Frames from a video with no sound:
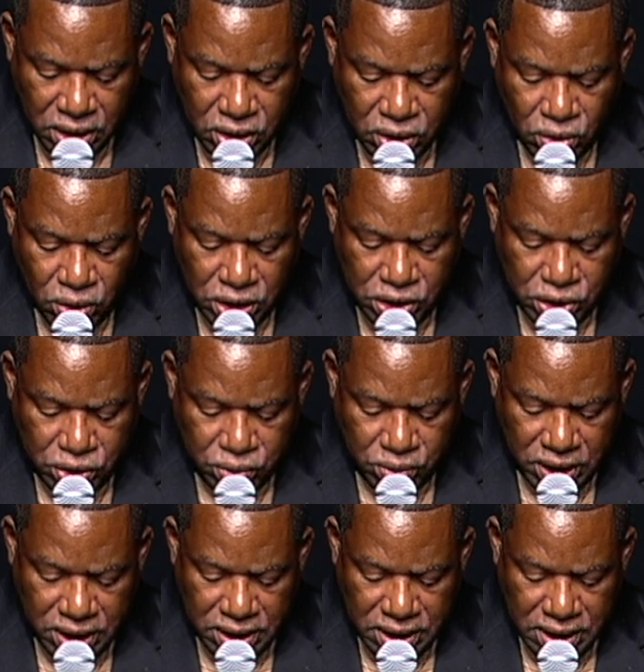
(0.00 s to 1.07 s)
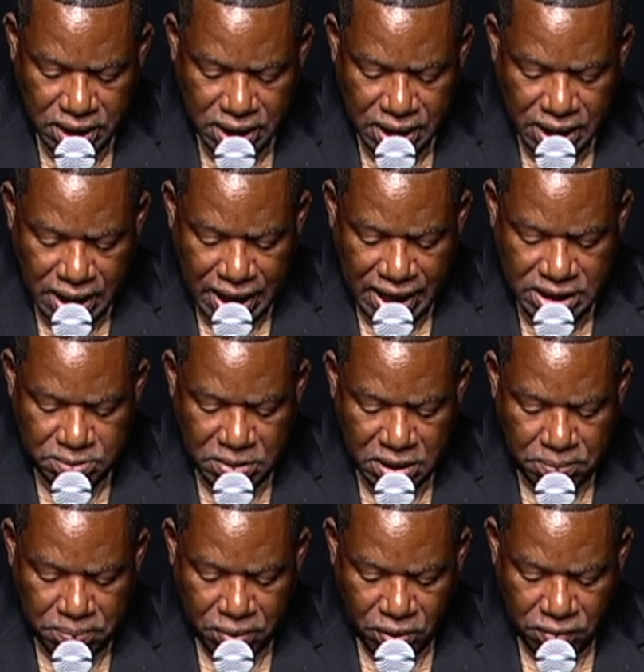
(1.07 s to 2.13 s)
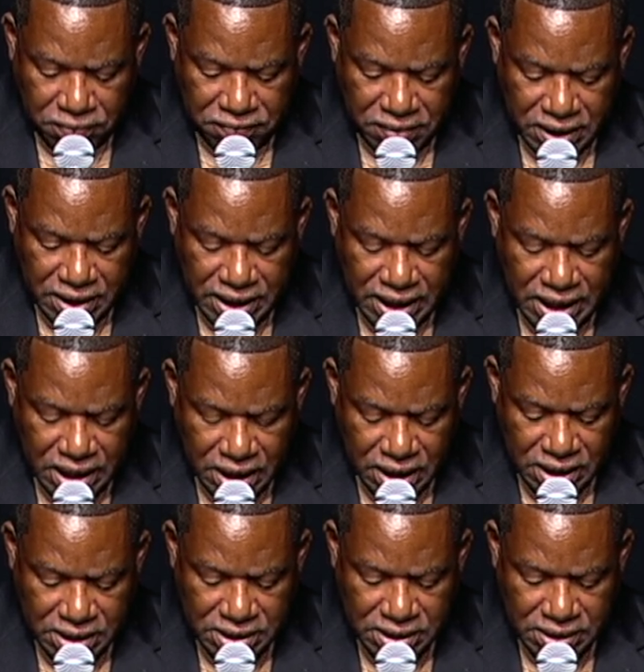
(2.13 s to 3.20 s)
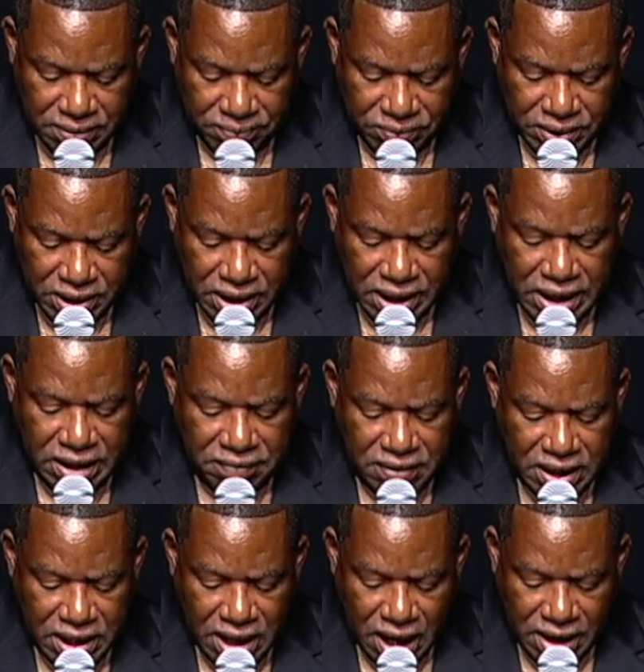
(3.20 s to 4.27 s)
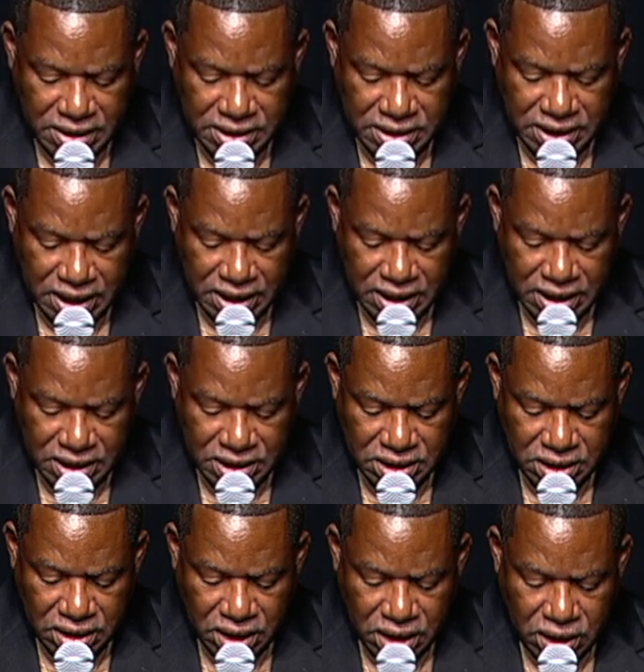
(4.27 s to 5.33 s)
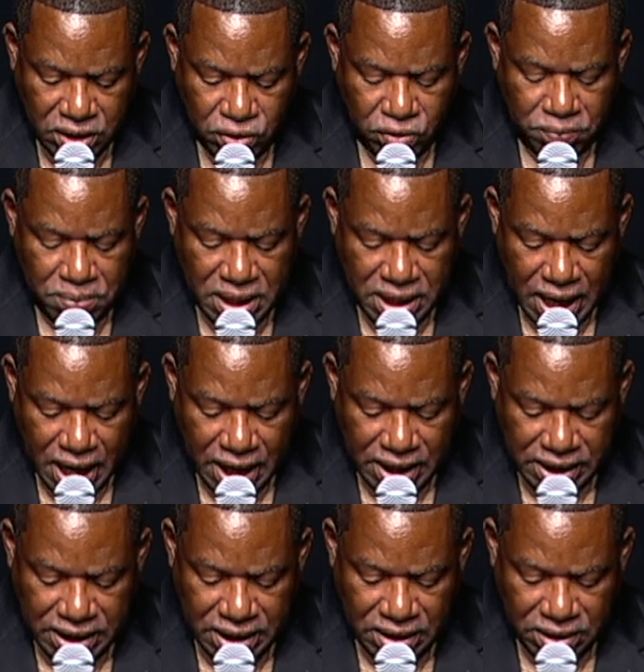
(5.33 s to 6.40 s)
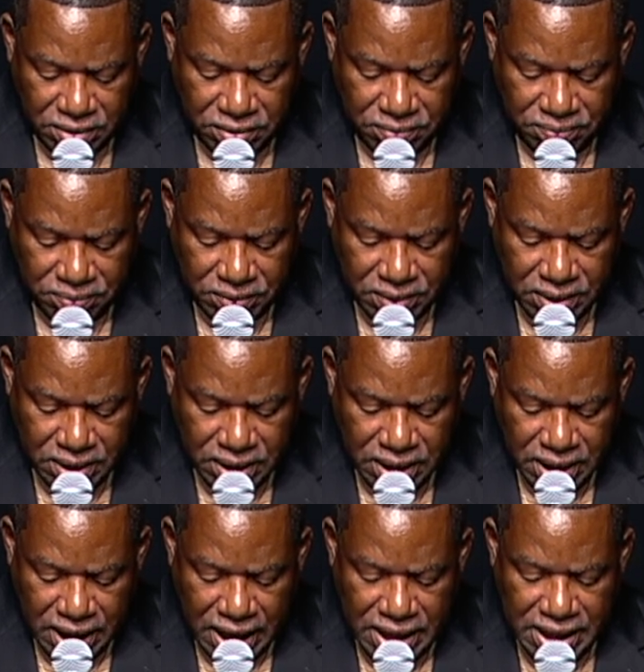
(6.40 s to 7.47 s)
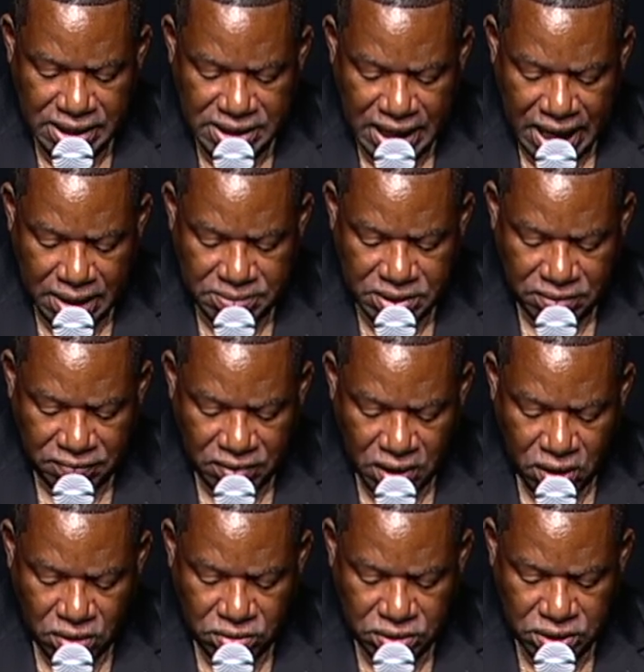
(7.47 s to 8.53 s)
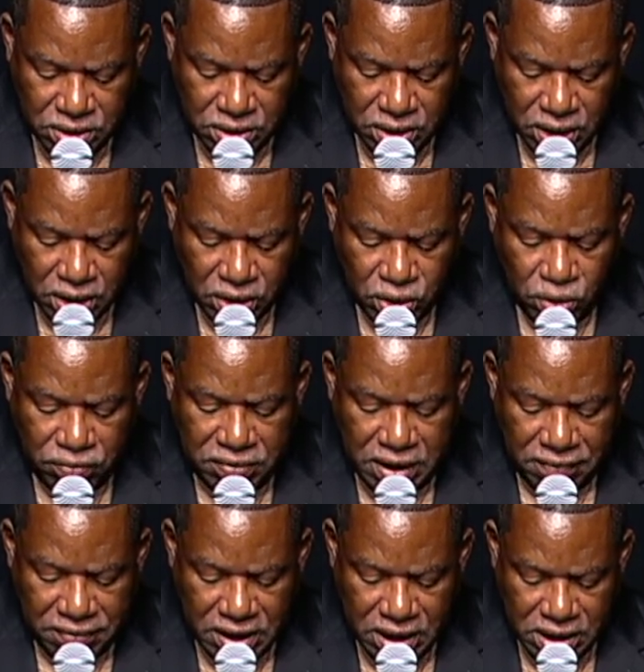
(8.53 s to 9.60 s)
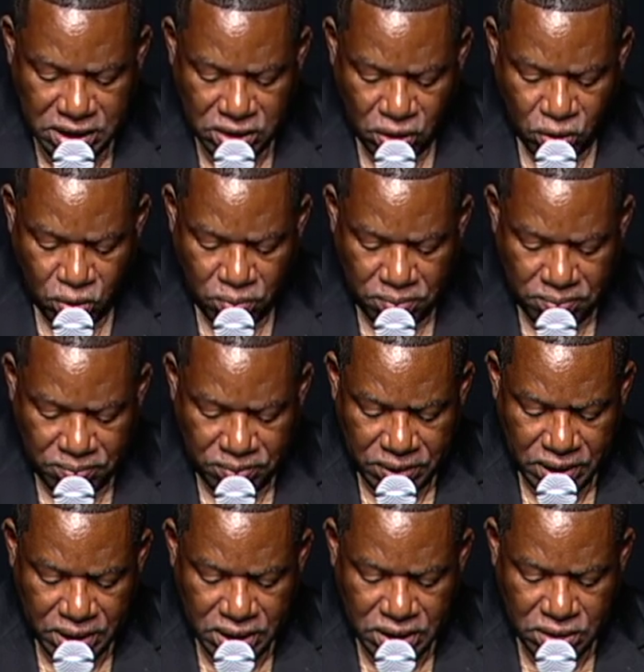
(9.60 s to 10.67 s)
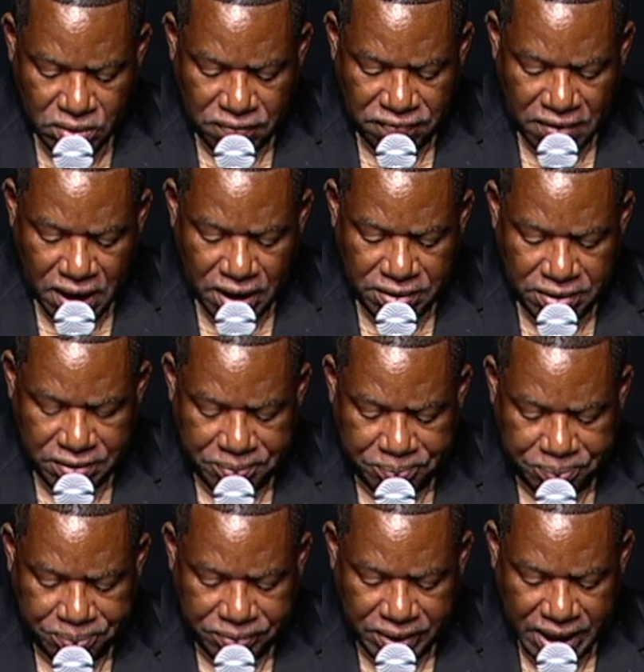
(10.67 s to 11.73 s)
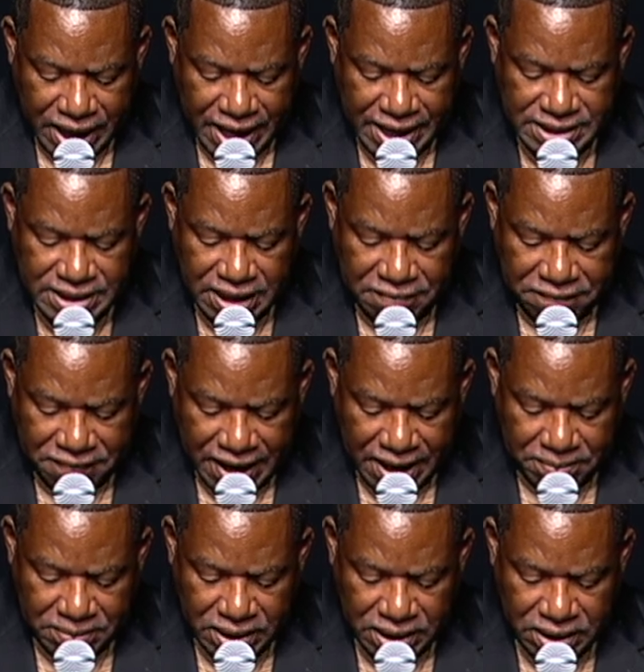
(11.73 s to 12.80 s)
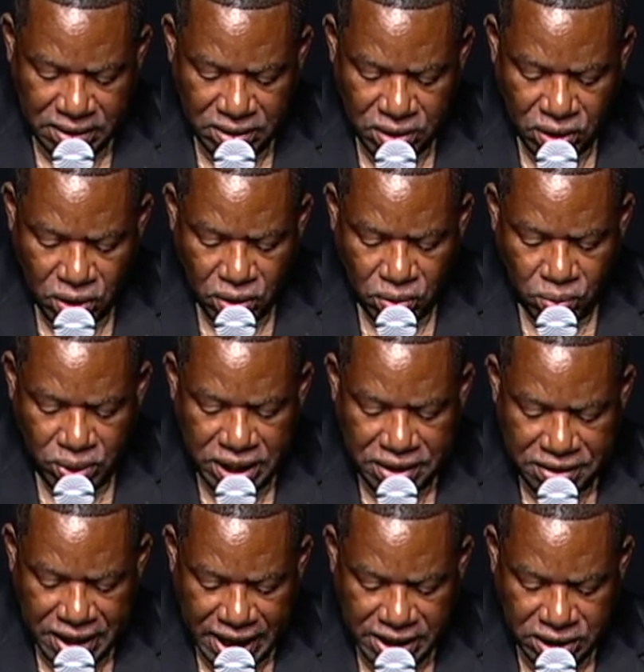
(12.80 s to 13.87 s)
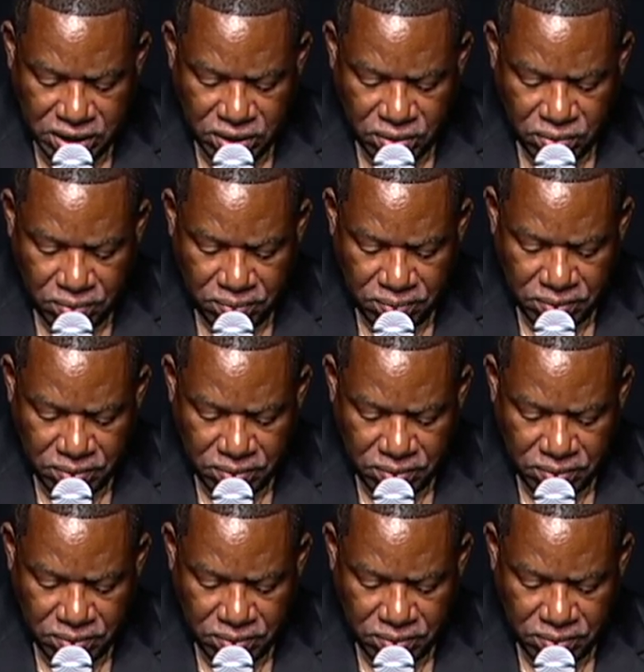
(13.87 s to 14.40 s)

Your strength has been perfect in us, even in our sickness. You've been our healer. And in times of loss, you've given us hope. So, Father, as a family, we thank you.